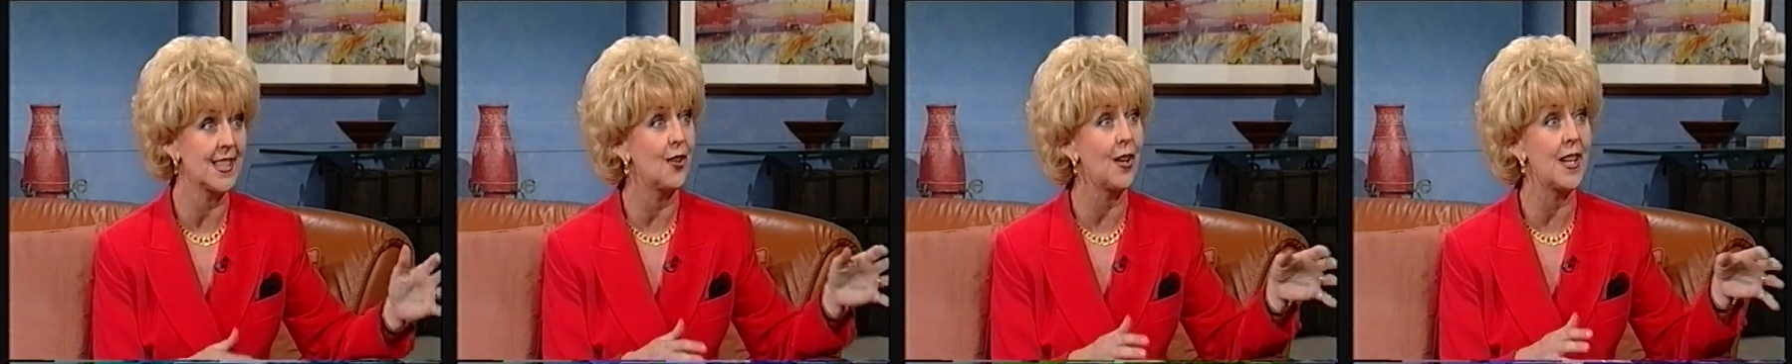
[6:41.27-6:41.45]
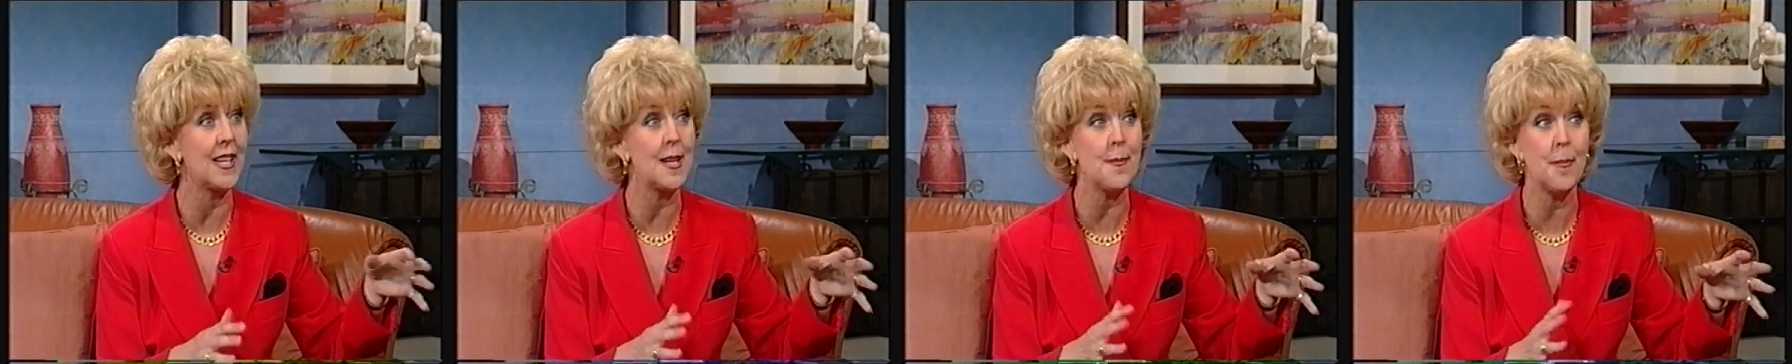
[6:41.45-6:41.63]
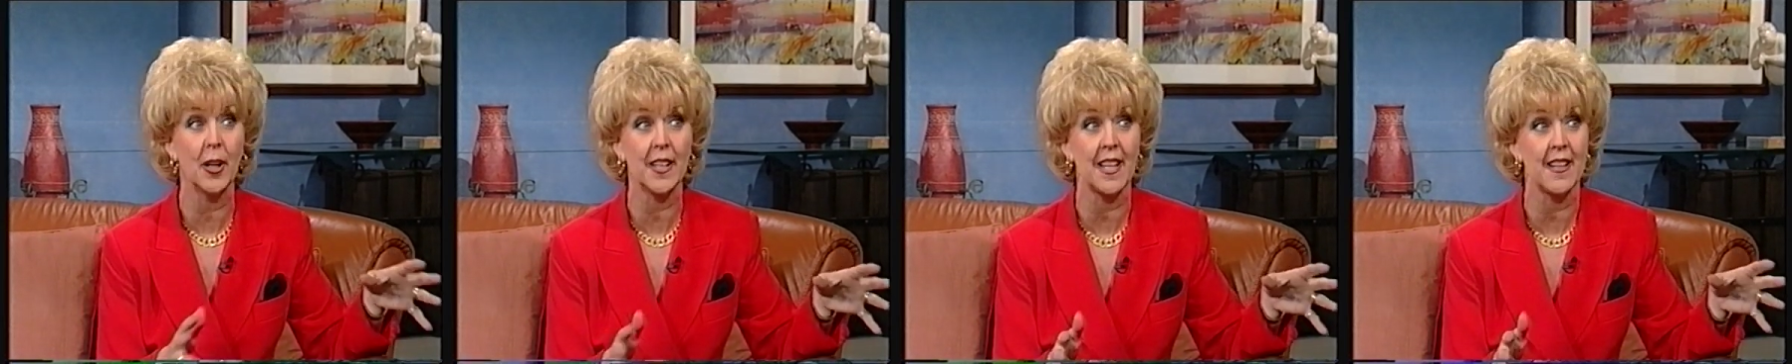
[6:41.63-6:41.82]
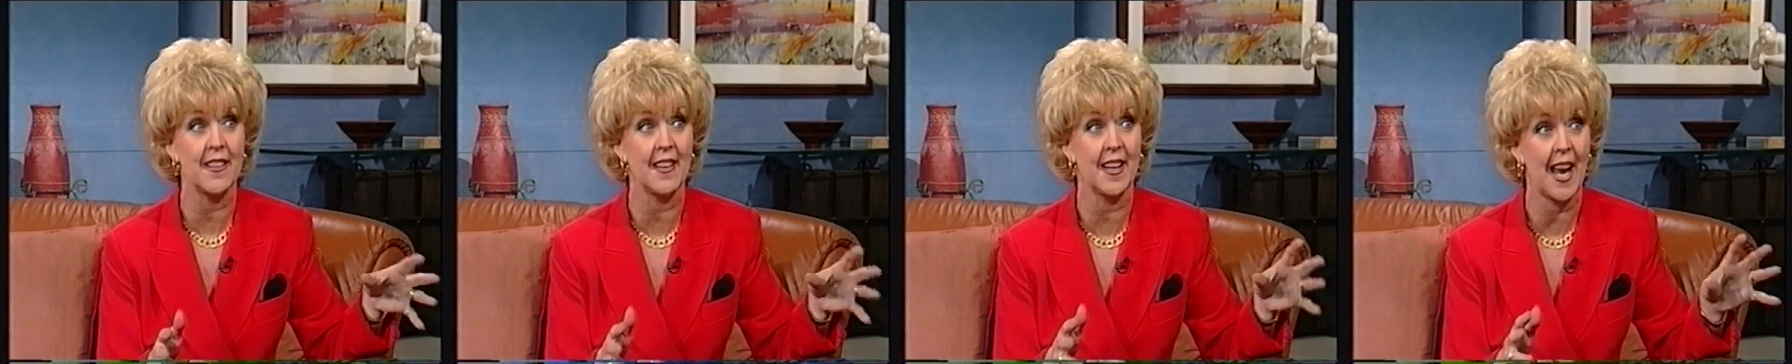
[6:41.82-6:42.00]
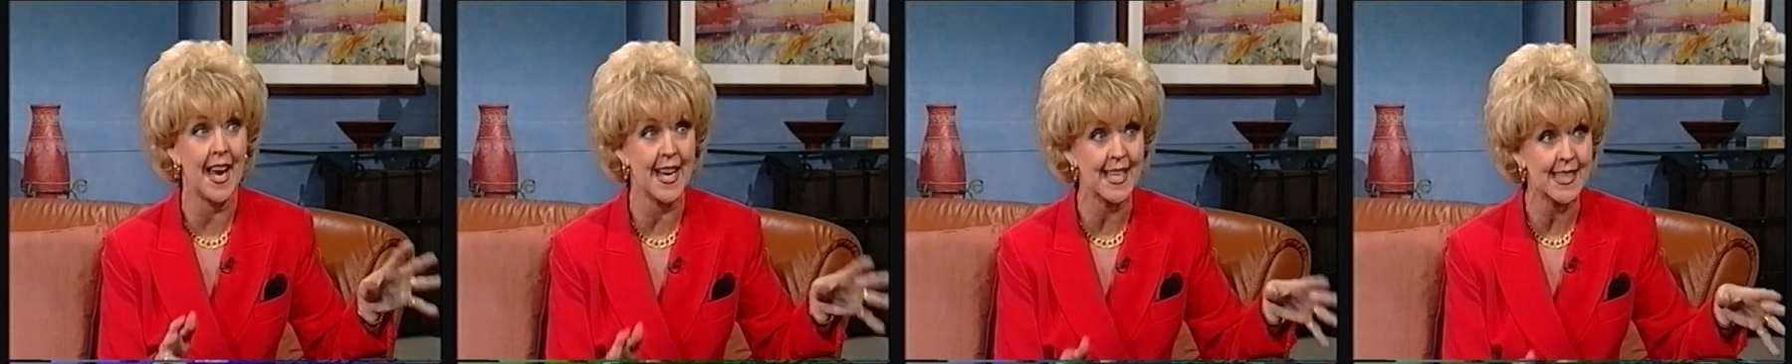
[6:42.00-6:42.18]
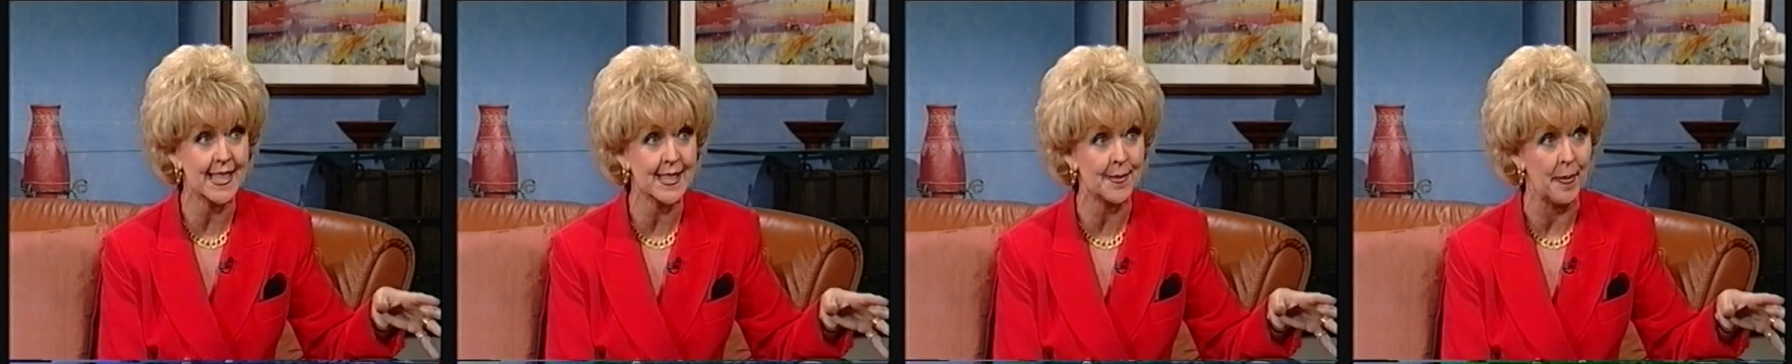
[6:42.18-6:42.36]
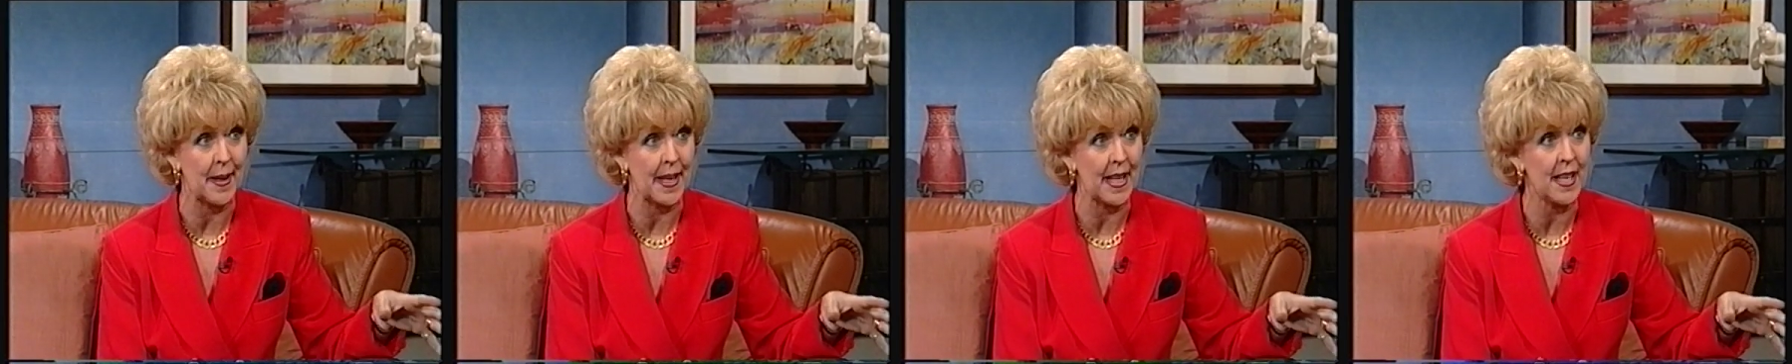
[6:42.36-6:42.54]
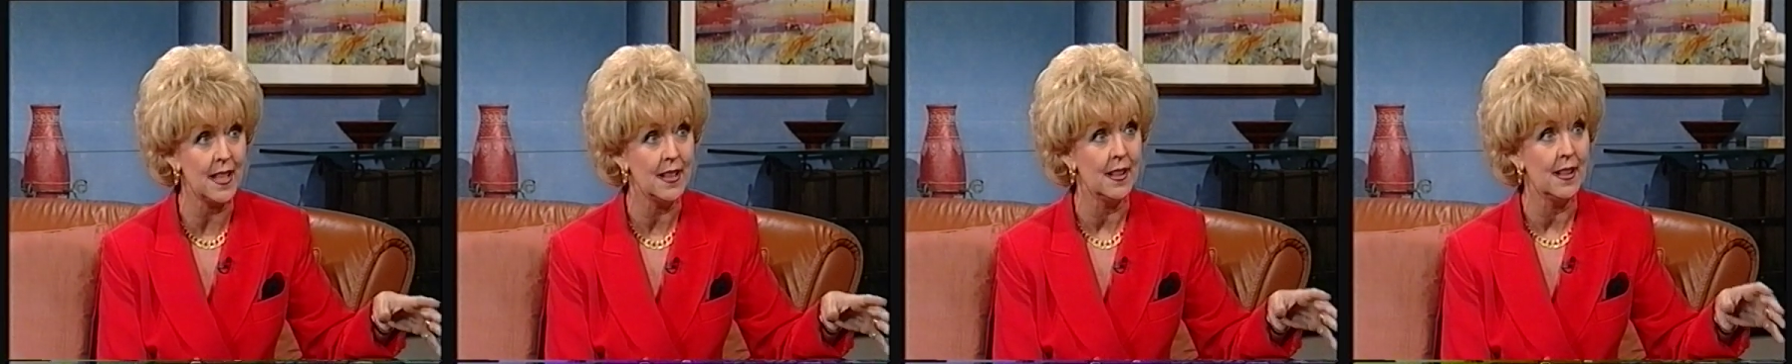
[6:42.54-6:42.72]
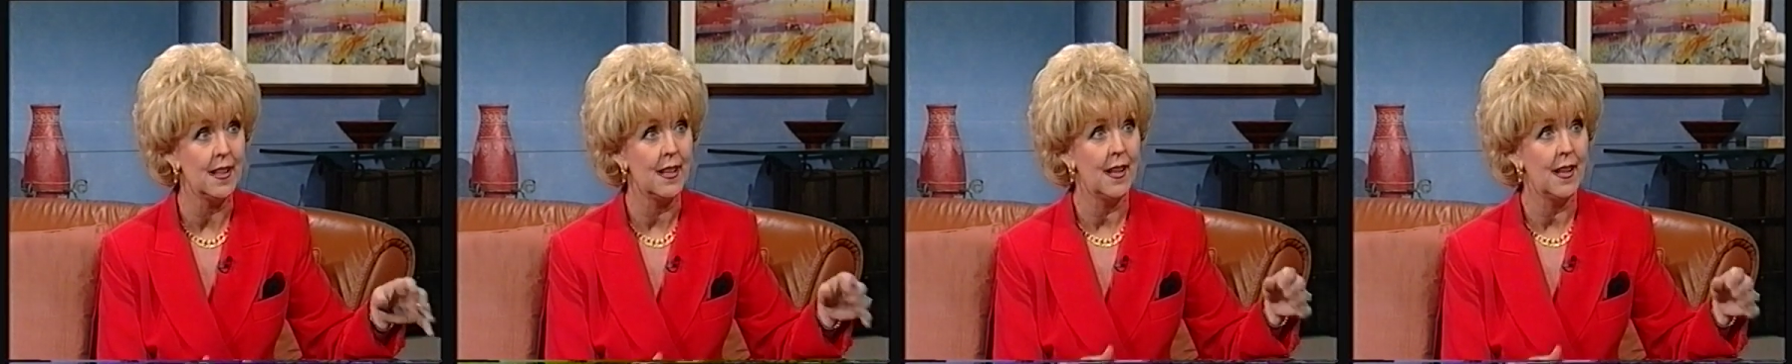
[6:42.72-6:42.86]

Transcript: So anybody that hates me,